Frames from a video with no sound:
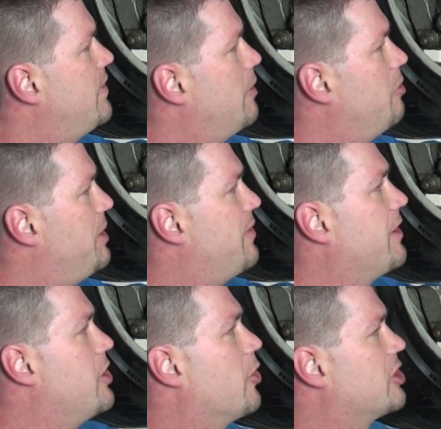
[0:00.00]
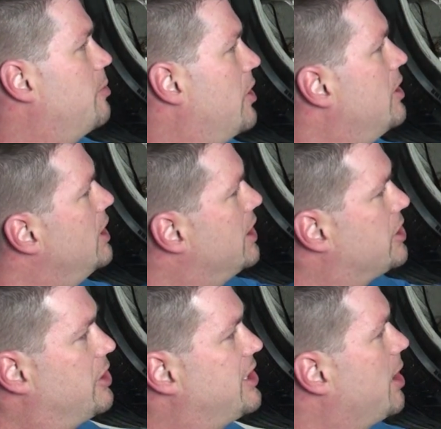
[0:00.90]
they will be very noticeable.
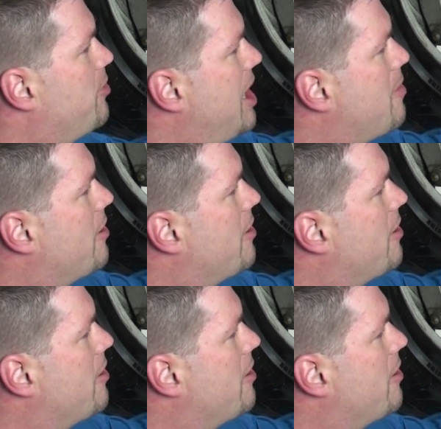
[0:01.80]
So just take a pry